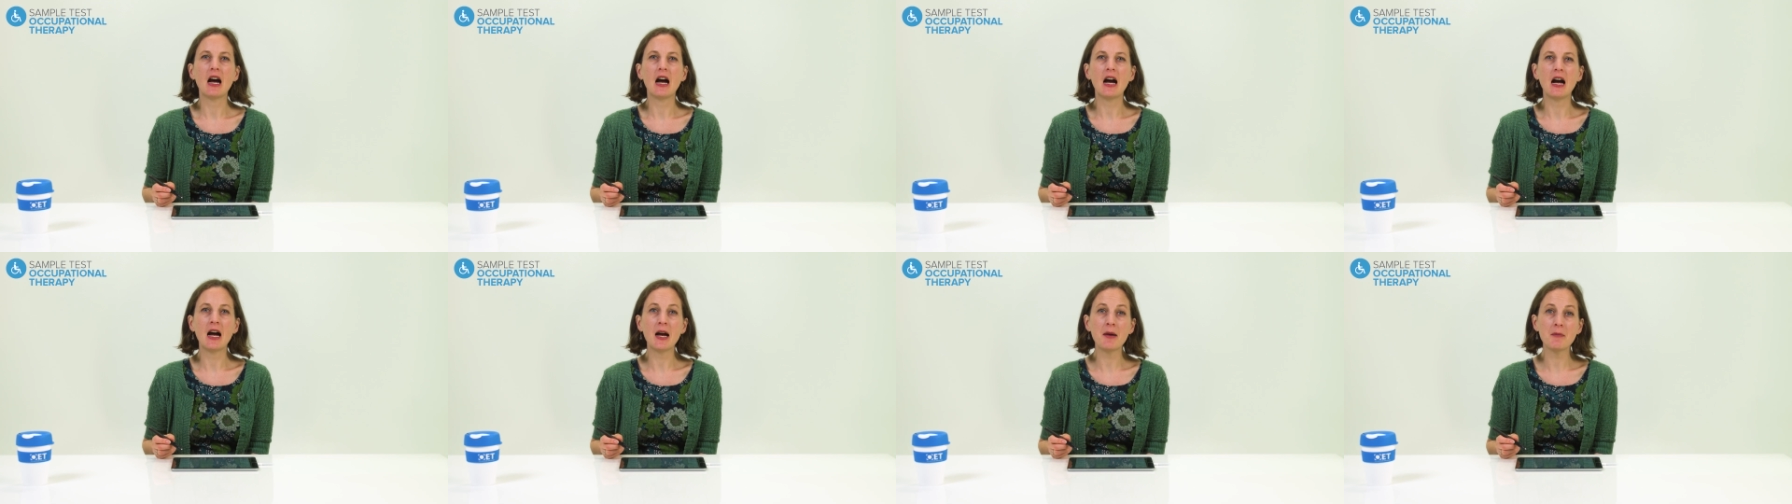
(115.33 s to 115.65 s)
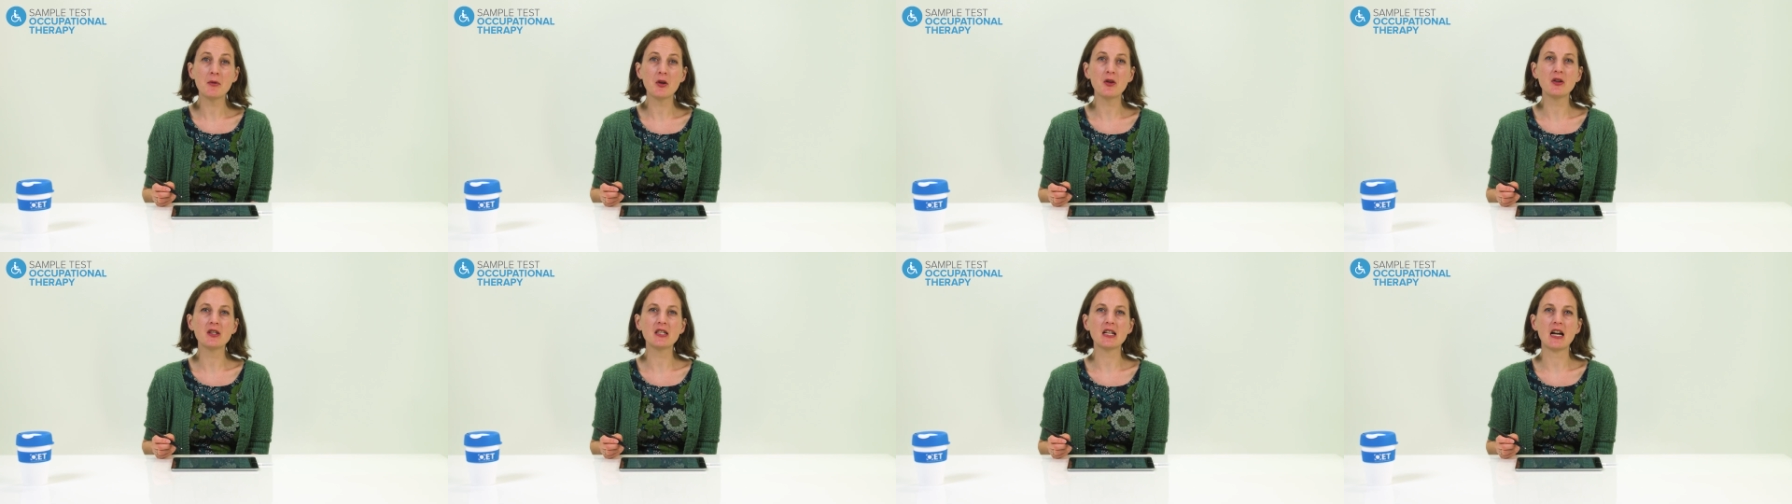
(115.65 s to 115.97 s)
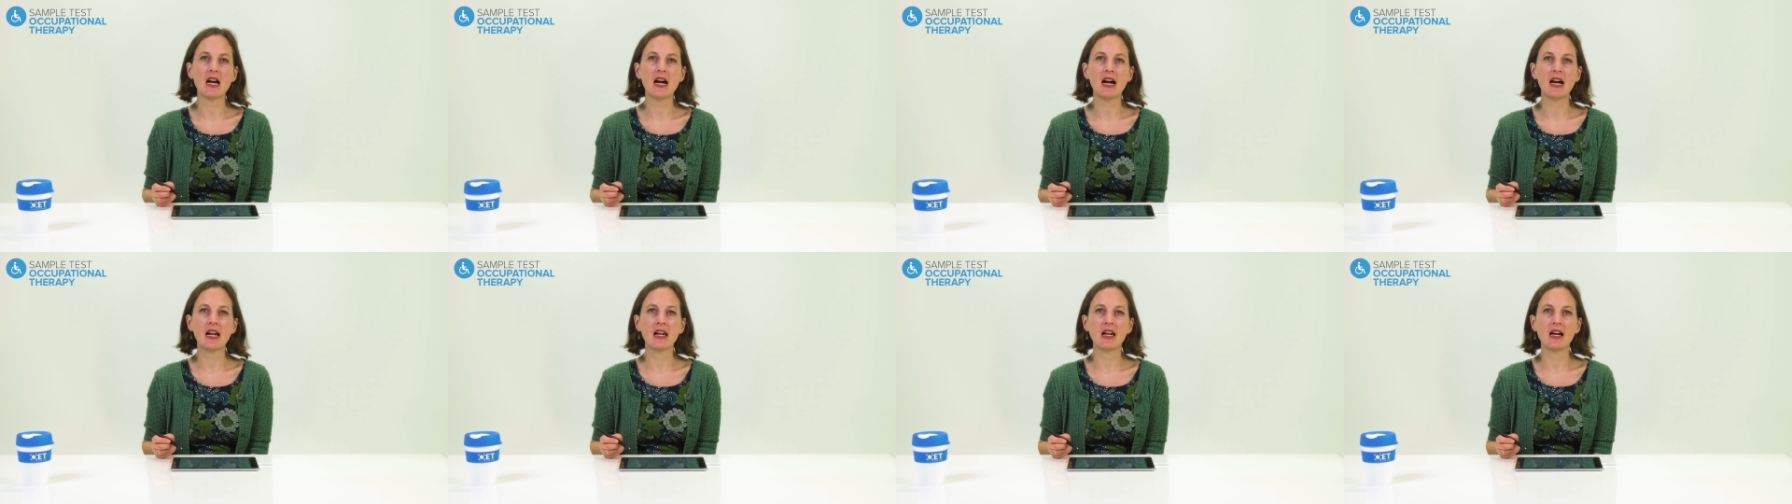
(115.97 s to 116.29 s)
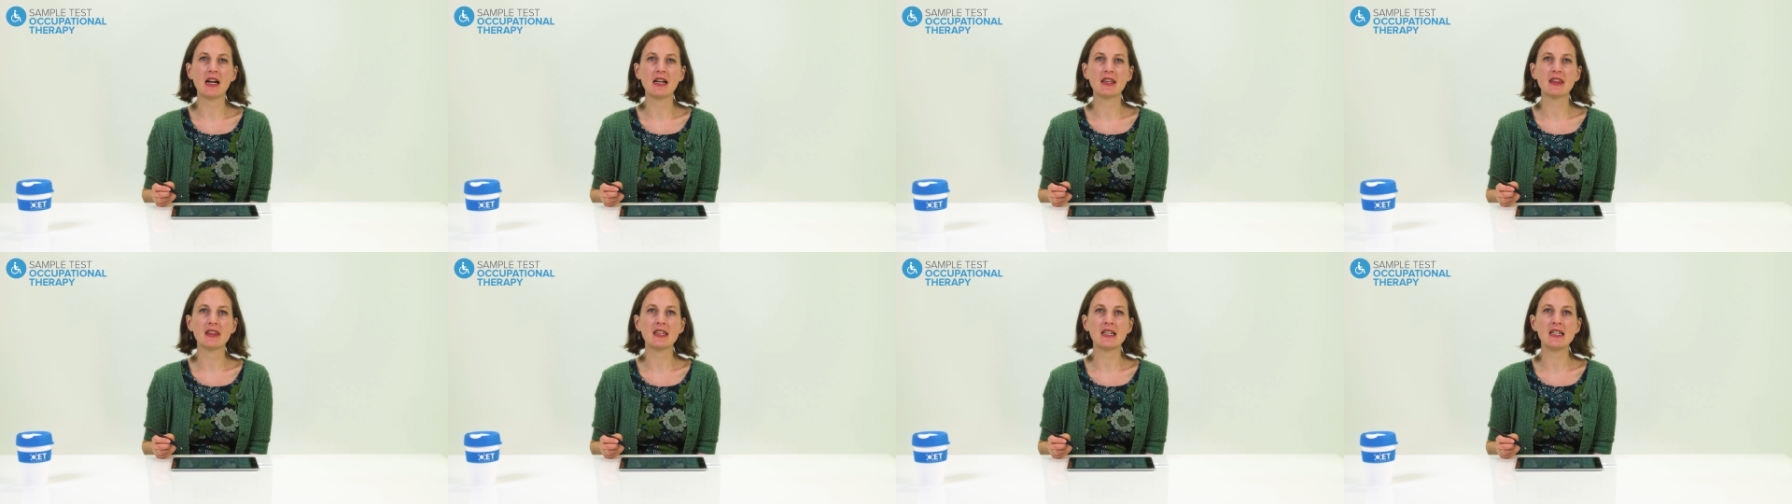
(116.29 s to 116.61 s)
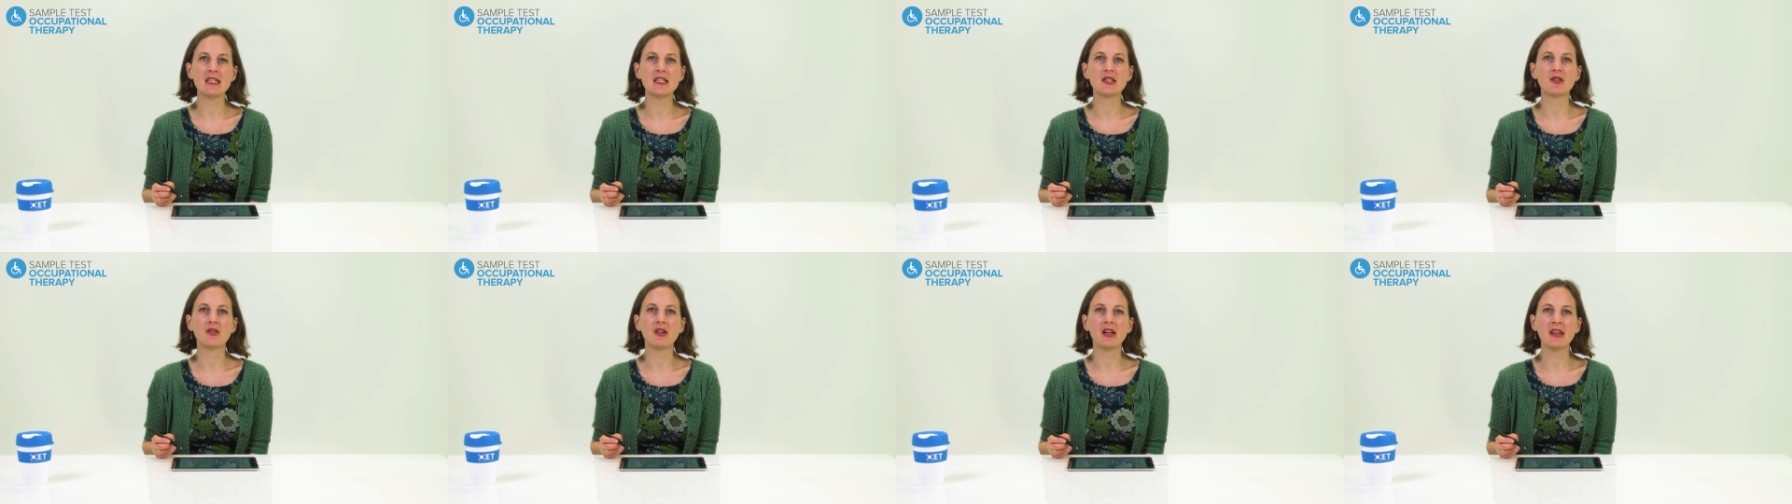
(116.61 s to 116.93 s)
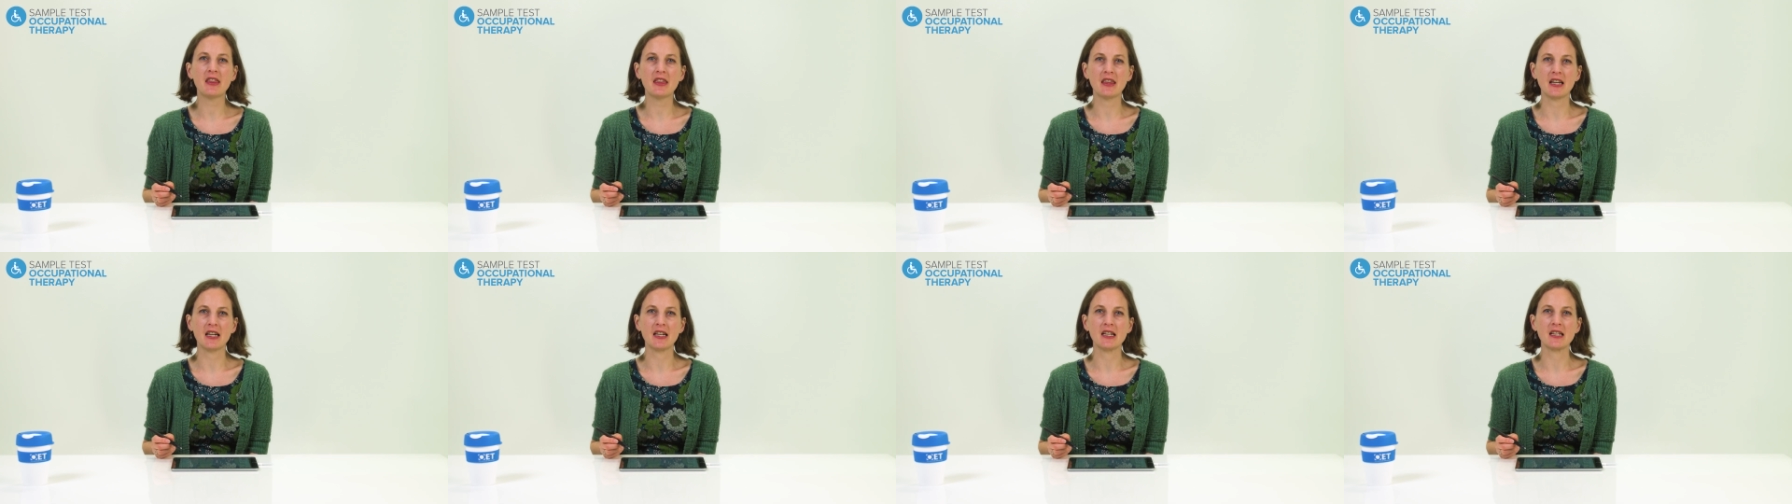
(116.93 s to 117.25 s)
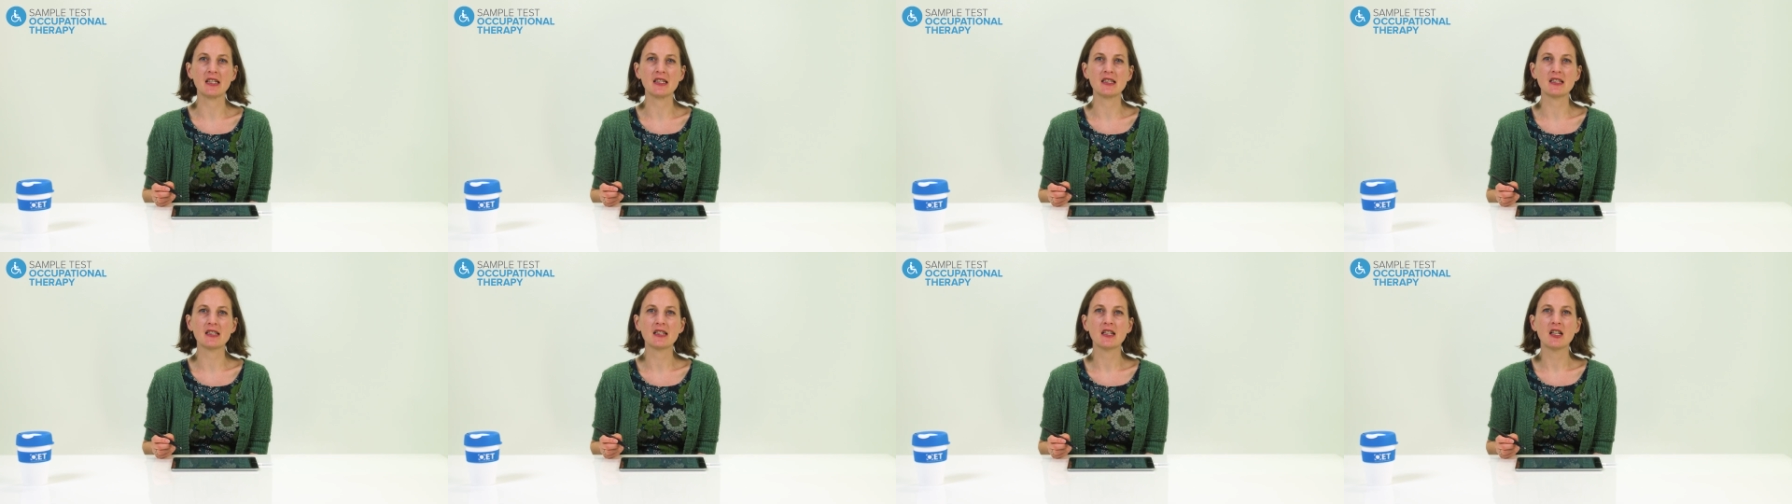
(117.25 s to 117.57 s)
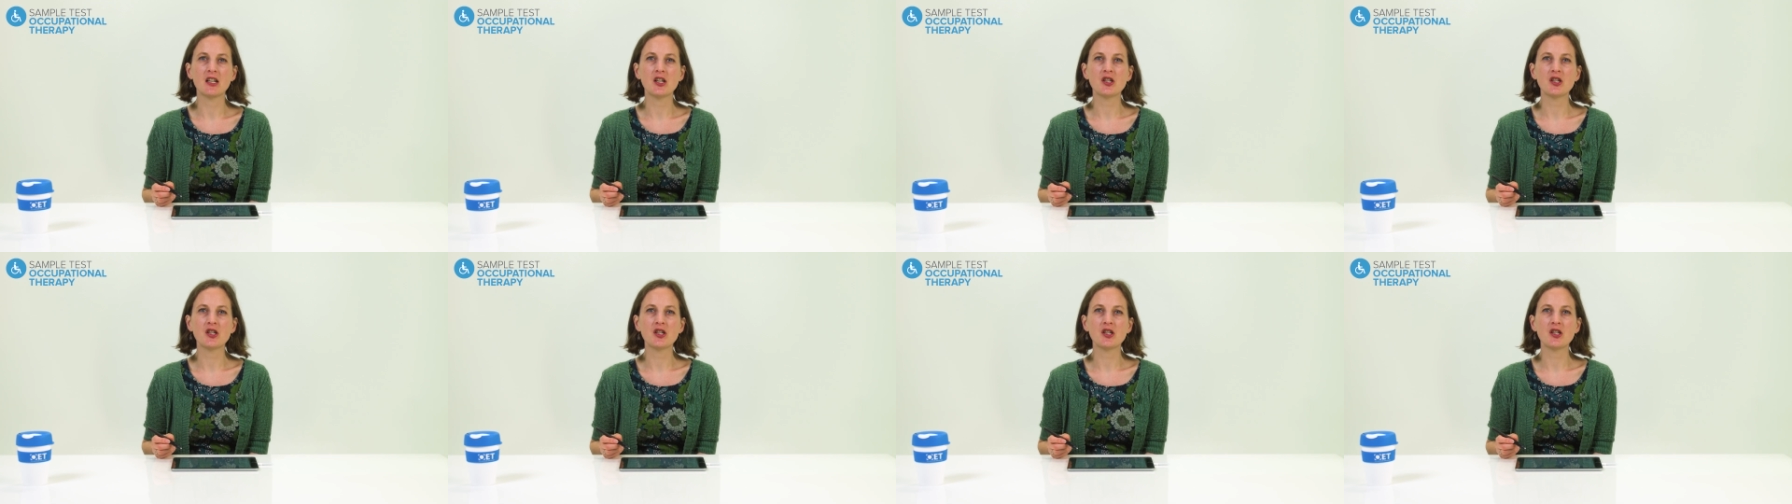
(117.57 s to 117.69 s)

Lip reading: I'm going to highlight these 3 things